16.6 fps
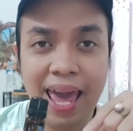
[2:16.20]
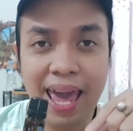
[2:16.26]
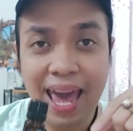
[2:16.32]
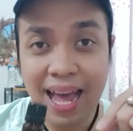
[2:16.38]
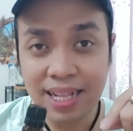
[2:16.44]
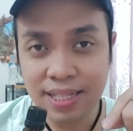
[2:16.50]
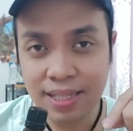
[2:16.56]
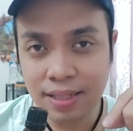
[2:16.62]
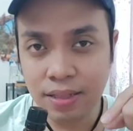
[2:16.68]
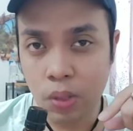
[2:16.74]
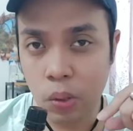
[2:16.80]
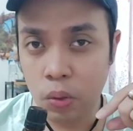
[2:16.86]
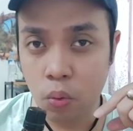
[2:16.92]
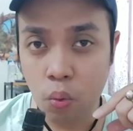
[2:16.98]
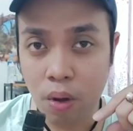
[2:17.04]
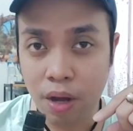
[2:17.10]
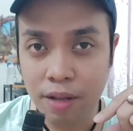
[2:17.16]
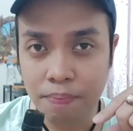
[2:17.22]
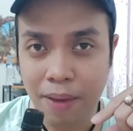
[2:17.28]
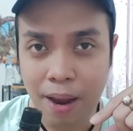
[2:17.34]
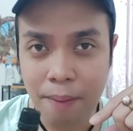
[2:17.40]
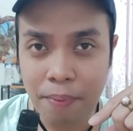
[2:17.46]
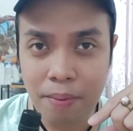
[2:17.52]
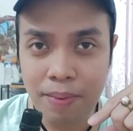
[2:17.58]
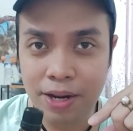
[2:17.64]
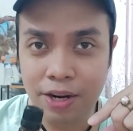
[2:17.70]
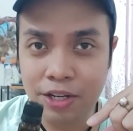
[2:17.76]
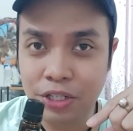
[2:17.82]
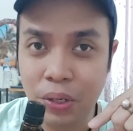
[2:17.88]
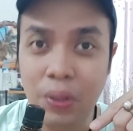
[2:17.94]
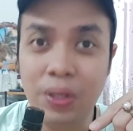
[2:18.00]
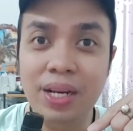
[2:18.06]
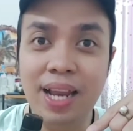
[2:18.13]
Ants don't want peppermint or
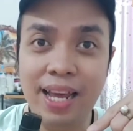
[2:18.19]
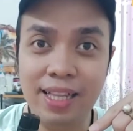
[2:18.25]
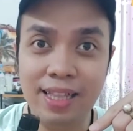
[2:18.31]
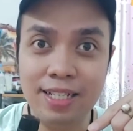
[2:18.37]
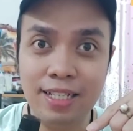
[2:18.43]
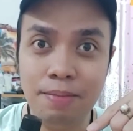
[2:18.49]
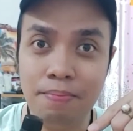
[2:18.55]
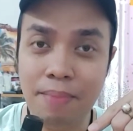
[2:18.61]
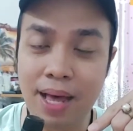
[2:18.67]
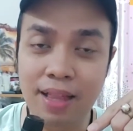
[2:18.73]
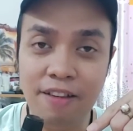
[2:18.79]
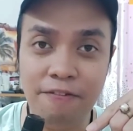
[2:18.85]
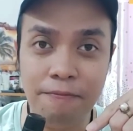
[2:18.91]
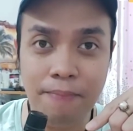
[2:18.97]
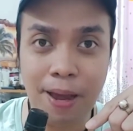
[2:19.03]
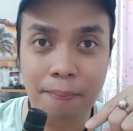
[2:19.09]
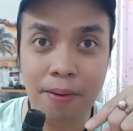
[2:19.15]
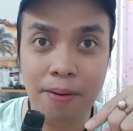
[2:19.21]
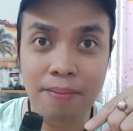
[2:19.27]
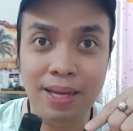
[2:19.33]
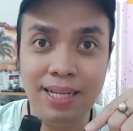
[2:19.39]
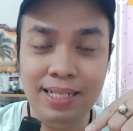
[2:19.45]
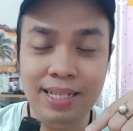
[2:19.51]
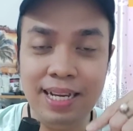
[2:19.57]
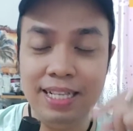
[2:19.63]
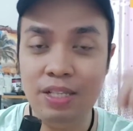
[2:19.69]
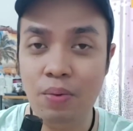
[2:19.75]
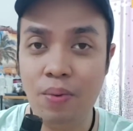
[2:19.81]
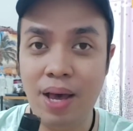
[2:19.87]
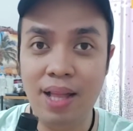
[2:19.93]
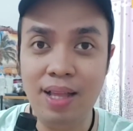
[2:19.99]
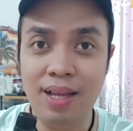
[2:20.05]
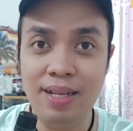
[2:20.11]
don't like the smell of peppermint, as
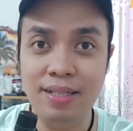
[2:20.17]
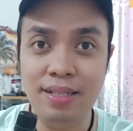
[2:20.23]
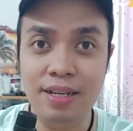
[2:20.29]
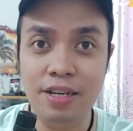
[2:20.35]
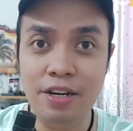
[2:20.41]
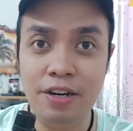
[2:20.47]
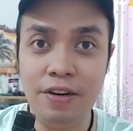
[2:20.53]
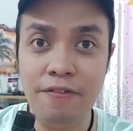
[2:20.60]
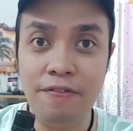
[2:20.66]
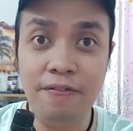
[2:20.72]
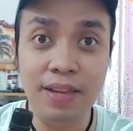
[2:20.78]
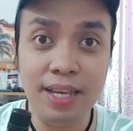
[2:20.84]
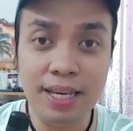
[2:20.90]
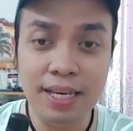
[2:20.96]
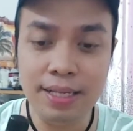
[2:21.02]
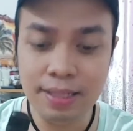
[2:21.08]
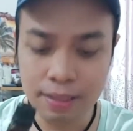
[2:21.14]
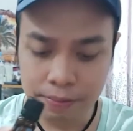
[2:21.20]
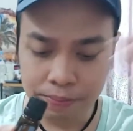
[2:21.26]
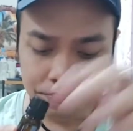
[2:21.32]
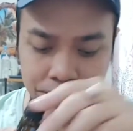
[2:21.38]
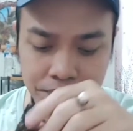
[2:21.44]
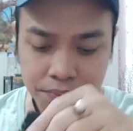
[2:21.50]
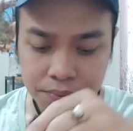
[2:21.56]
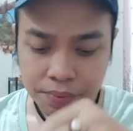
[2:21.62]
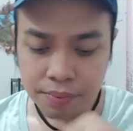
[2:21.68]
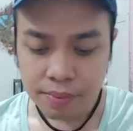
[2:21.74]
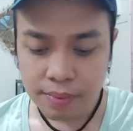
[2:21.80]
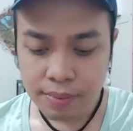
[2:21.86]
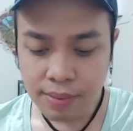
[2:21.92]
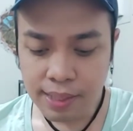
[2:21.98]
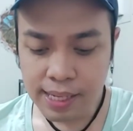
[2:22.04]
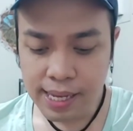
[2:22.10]
well as other fleas.
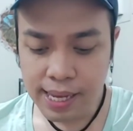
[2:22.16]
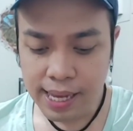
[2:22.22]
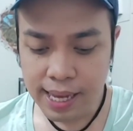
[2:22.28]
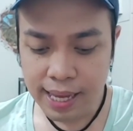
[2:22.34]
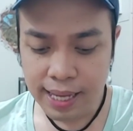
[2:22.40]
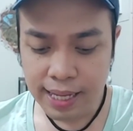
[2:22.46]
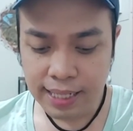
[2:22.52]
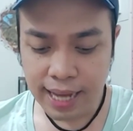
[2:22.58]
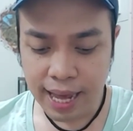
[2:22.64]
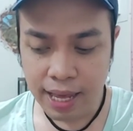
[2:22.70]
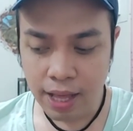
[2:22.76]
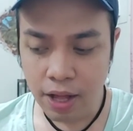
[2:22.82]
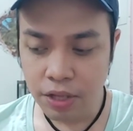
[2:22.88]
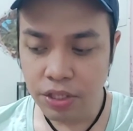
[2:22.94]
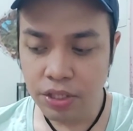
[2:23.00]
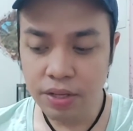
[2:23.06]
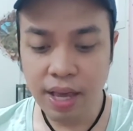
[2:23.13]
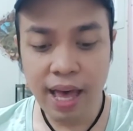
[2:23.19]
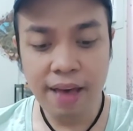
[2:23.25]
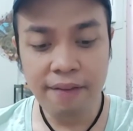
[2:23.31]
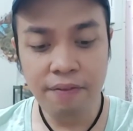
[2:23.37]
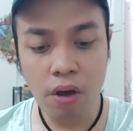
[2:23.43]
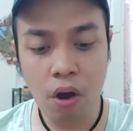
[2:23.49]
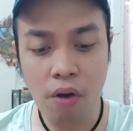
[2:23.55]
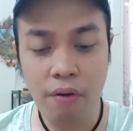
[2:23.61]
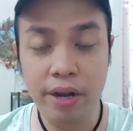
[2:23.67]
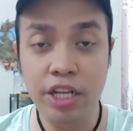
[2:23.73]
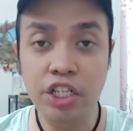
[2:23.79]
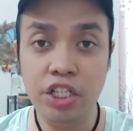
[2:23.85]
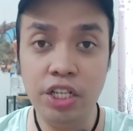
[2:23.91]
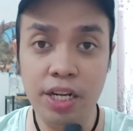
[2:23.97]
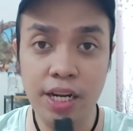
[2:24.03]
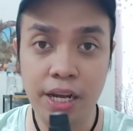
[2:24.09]
And I also have
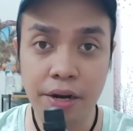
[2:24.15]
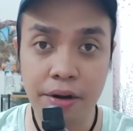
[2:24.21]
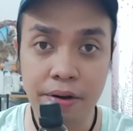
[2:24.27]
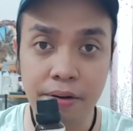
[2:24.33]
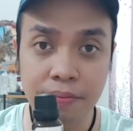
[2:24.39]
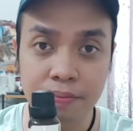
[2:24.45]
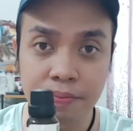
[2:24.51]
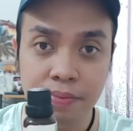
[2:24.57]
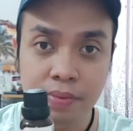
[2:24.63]
orange in here.